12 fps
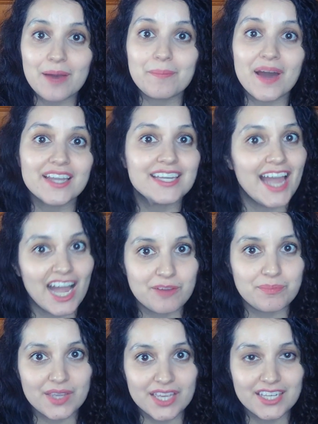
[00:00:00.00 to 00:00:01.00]
might
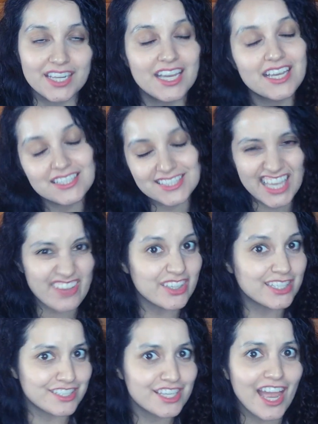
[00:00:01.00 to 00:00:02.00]
happen
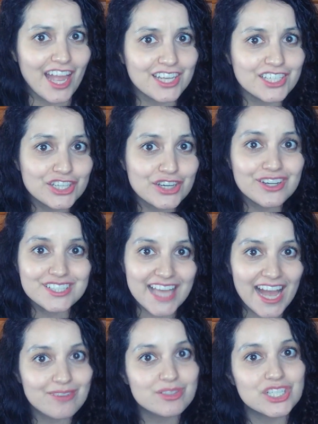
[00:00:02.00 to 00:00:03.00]
7 to 10 years
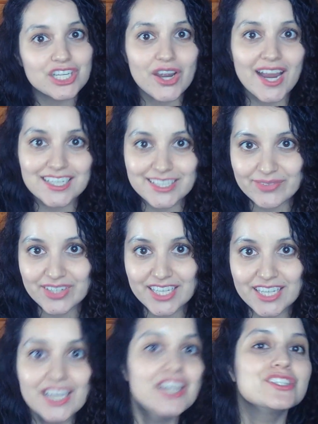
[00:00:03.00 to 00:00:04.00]
after your
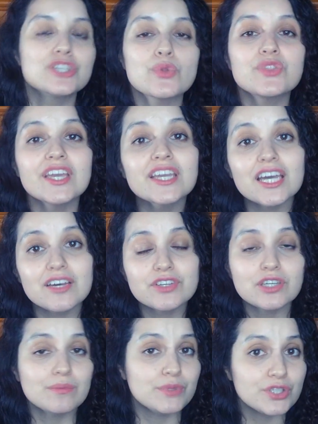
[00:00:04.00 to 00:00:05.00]
activity. So think of
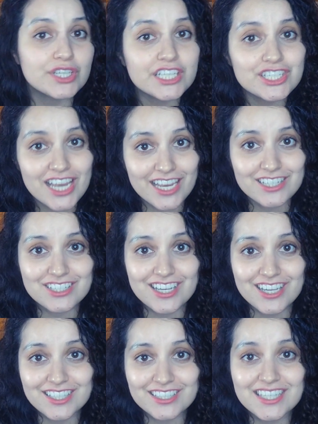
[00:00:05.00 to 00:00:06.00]
community
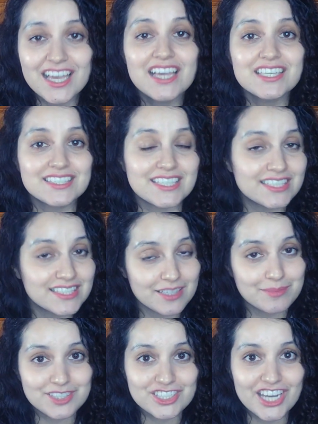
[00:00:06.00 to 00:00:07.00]
changes,
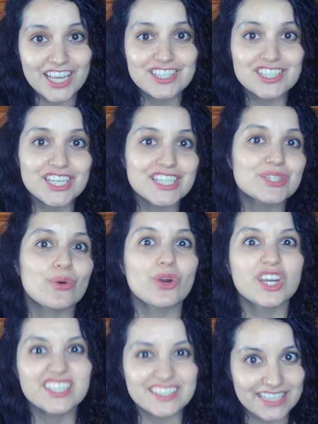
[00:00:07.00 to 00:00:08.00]
systems changes,
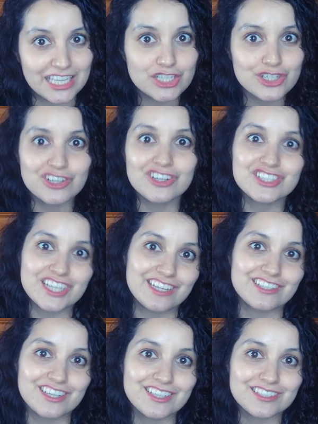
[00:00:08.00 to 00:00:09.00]
organizational
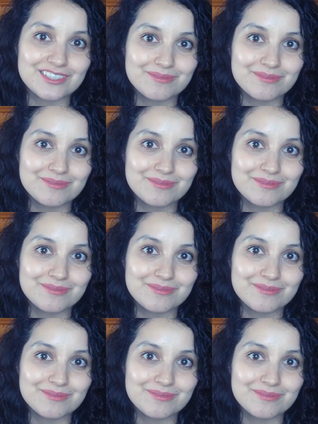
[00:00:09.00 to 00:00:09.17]
changes.